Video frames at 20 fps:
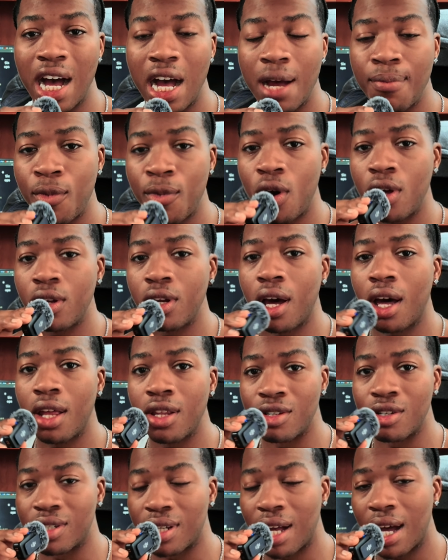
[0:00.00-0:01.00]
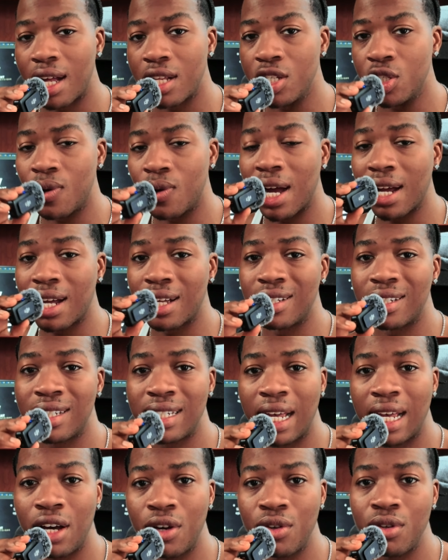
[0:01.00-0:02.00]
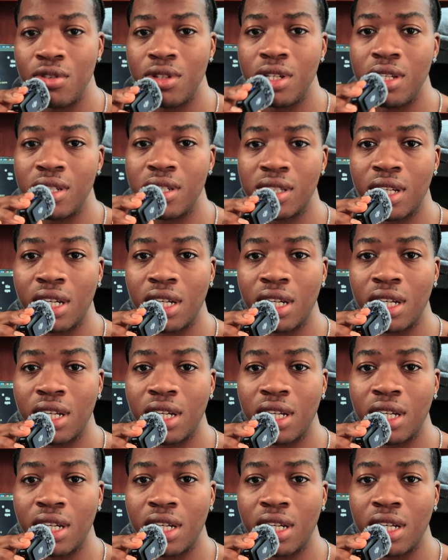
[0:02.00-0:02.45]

I'm on the other side, so I can tell you these